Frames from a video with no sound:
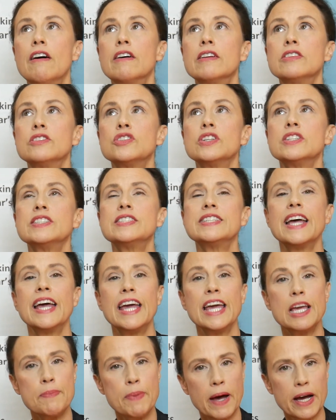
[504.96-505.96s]
to
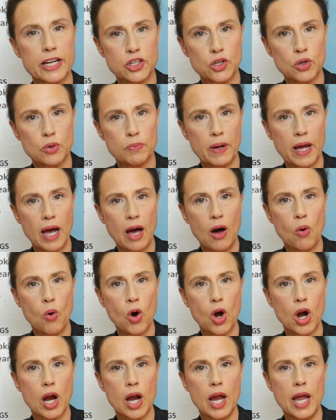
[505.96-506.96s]
take back your
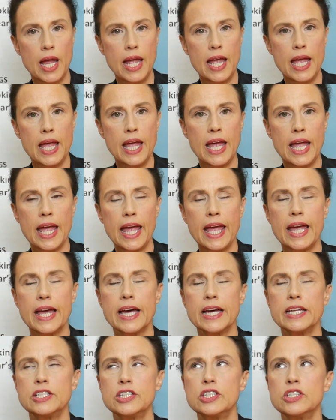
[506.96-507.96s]
power
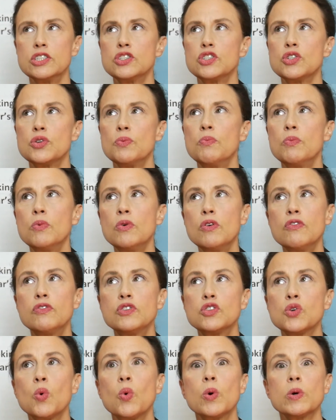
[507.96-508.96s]
and to move
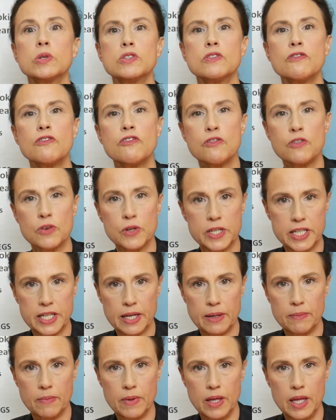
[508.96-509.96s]
towards
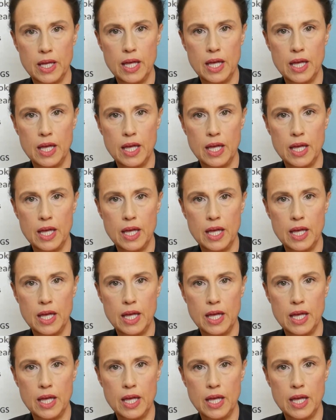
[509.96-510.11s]
freedom,